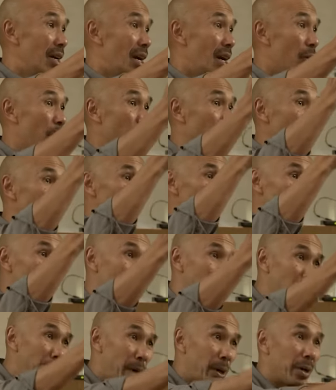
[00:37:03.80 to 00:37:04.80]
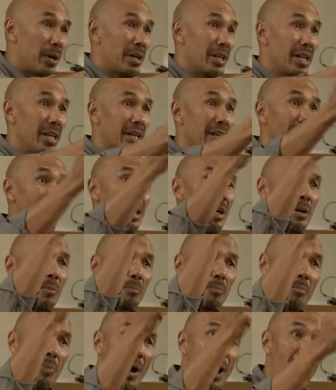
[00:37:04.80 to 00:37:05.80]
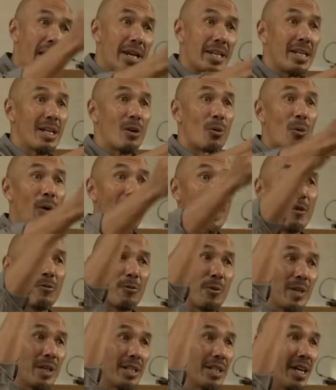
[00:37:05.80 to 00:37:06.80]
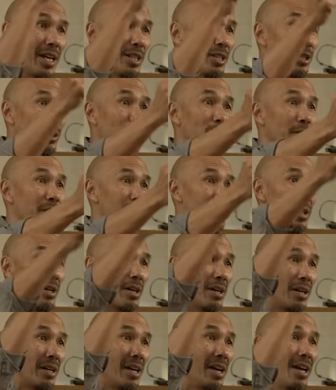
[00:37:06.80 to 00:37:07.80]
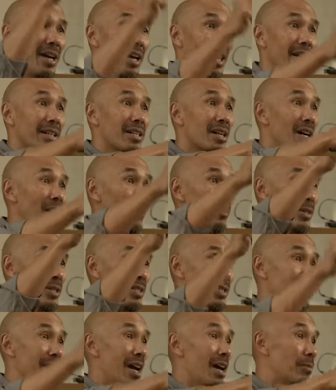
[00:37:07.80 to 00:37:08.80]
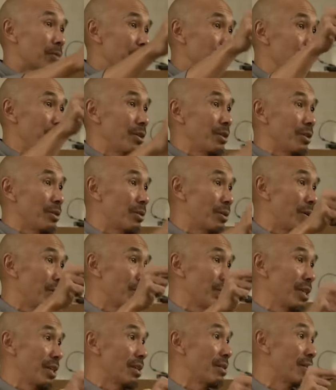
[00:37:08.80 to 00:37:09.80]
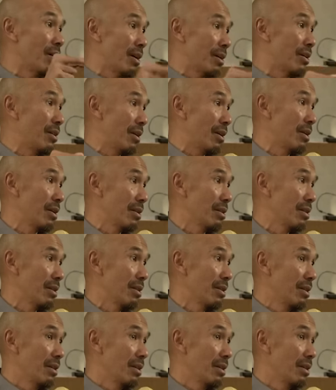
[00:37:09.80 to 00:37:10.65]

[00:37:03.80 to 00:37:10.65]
I want to be burning pining away for the day you return and come establish your throne here on earth